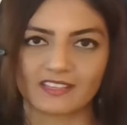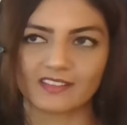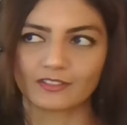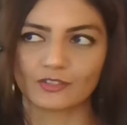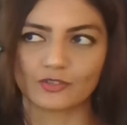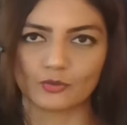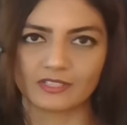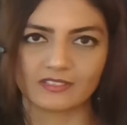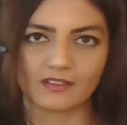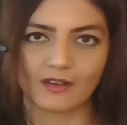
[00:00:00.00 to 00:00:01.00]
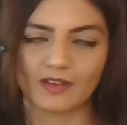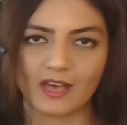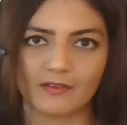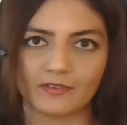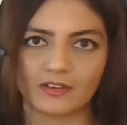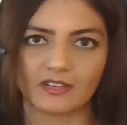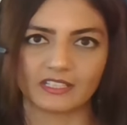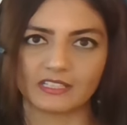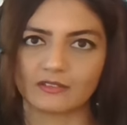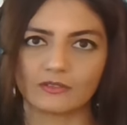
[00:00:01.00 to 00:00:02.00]
It's like the shortest cover ever,
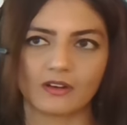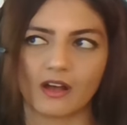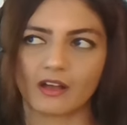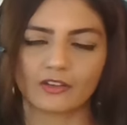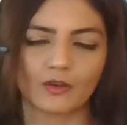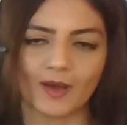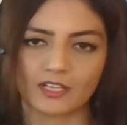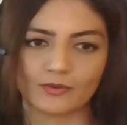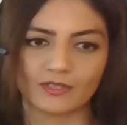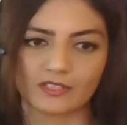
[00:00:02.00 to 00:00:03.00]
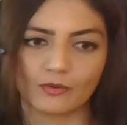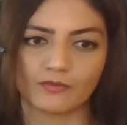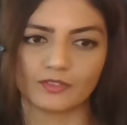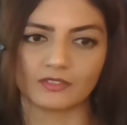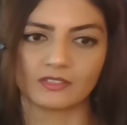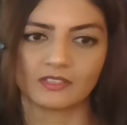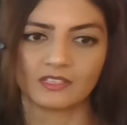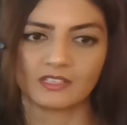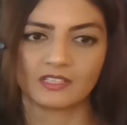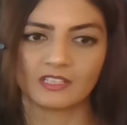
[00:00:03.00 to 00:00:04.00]
and I go back to it so often,
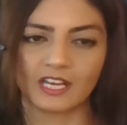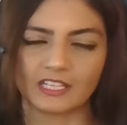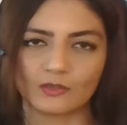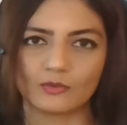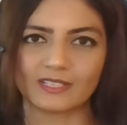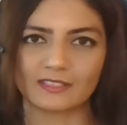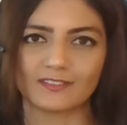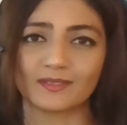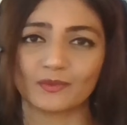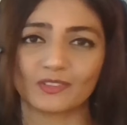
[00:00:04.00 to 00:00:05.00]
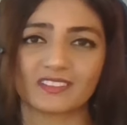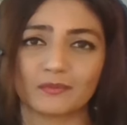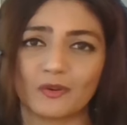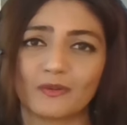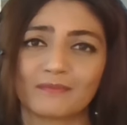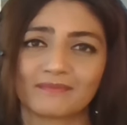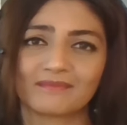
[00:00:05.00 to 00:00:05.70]
and it always leaves me wanting more.